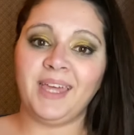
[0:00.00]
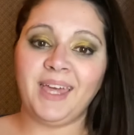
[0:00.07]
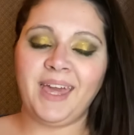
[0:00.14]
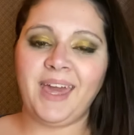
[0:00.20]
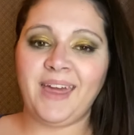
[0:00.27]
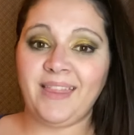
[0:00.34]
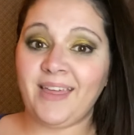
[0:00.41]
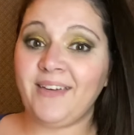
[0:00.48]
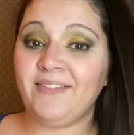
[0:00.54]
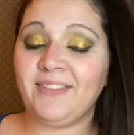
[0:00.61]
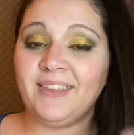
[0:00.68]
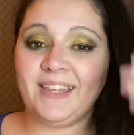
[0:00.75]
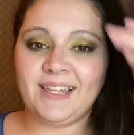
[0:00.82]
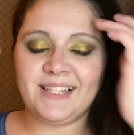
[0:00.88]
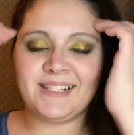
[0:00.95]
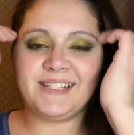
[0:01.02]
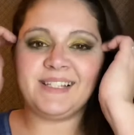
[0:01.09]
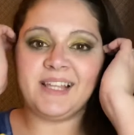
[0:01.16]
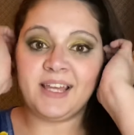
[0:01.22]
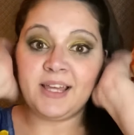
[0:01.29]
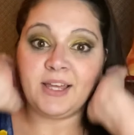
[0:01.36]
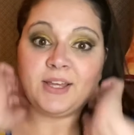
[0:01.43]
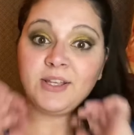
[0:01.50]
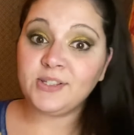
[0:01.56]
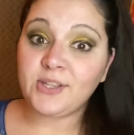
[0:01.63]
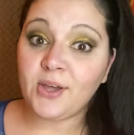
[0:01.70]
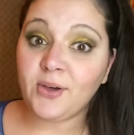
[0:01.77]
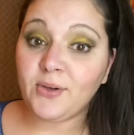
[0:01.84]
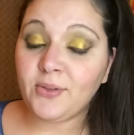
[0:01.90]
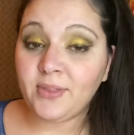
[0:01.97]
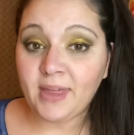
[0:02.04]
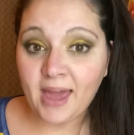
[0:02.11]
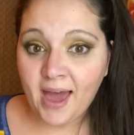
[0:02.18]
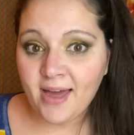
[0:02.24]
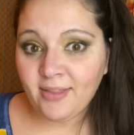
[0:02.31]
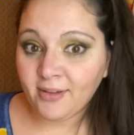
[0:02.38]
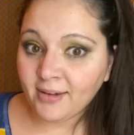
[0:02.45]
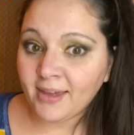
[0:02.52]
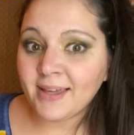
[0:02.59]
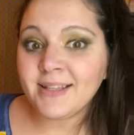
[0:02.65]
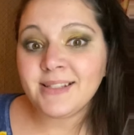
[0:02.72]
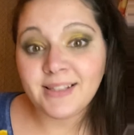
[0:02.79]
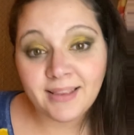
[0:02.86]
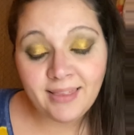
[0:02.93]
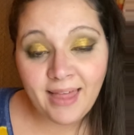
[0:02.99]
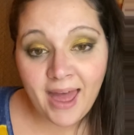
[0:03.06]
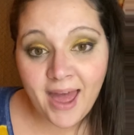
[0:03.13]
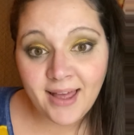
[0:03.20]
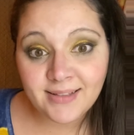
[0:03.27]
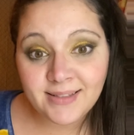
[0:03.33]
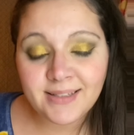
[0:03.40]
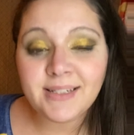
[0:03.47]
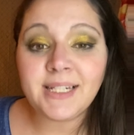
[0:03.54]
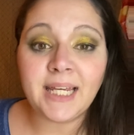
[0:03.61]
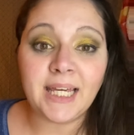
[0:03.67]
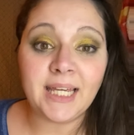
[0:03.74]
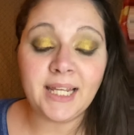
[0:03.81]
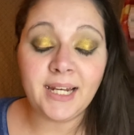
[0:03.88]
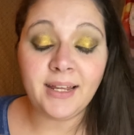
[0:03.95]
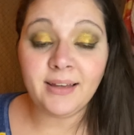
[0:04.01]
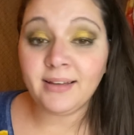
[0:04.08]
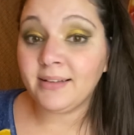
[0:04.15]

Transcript: Hey lovelies, so the eye look has lasted.